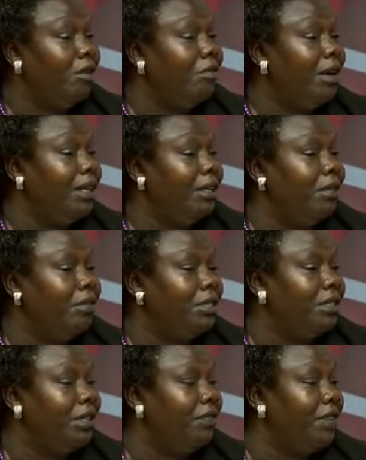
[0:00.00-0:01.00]
world
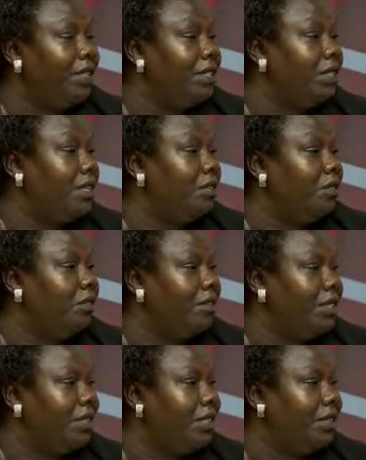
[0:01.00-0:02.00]
got the first set of
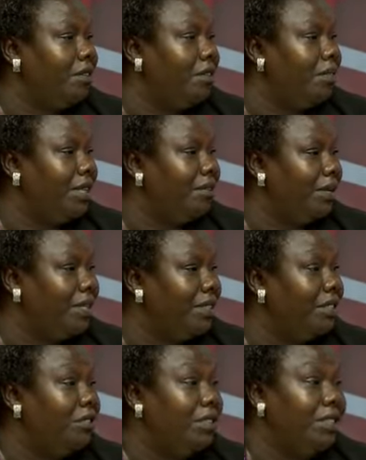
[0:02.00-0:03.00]
the 10
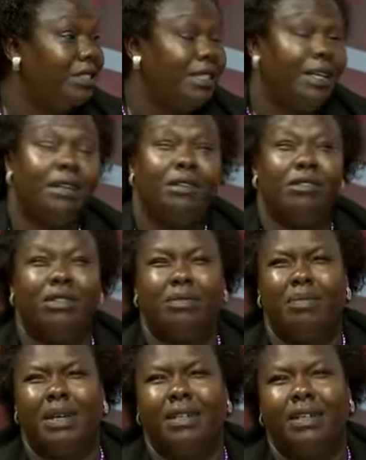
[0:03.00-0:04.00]
Commandments. Don't steal, don't
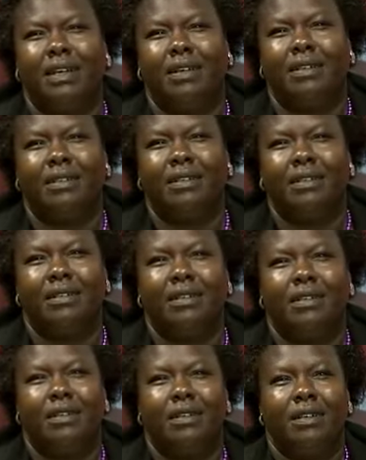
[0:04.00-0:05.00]
murder.
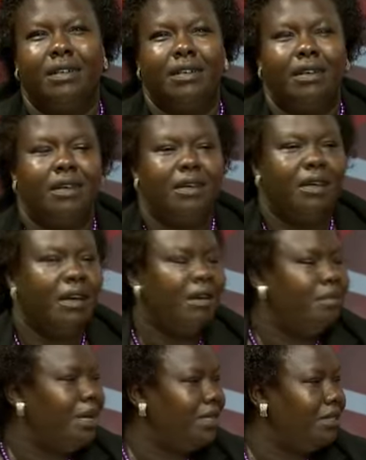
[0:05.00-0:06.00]
Yeah,
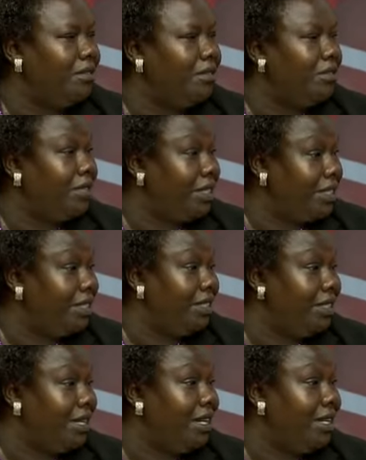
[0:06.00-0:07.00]
but don't we see
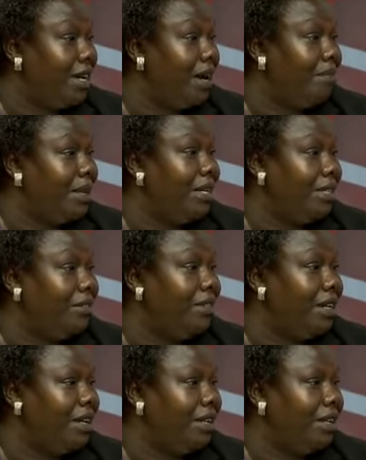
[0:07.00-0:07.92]
stealing happening today?